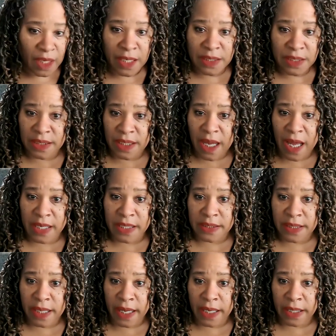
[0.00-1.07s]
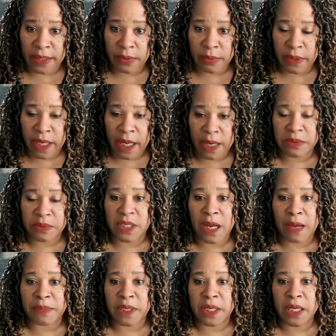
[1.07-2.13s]
And Scott is like, well, that was
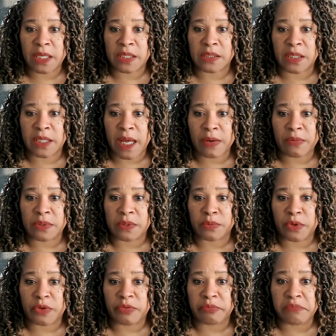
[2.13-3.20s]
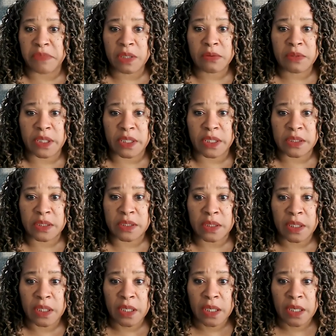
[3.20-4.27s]
Dominique's and that was worth
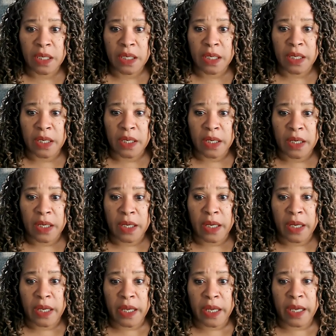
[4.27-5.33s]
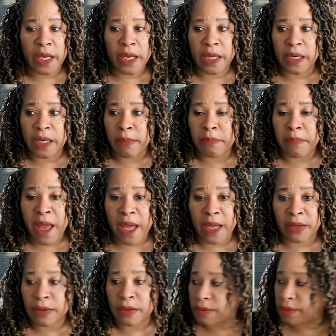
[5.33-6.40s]
millions. And
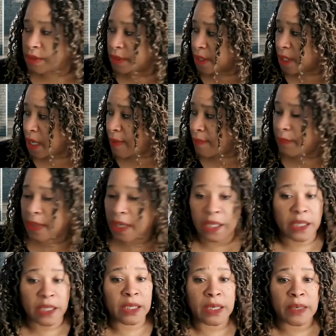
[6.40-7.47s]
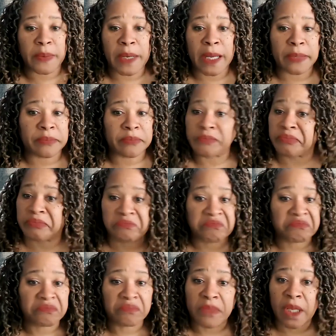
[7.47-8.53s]
Matt goes, yep, yeah, but you know what?
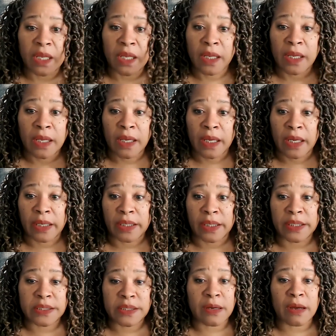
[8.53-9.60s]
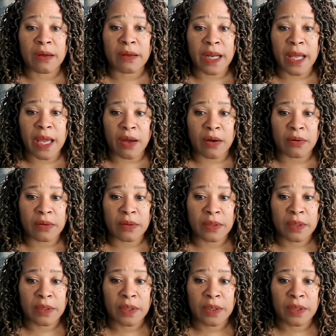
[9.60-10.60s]
It's gone now.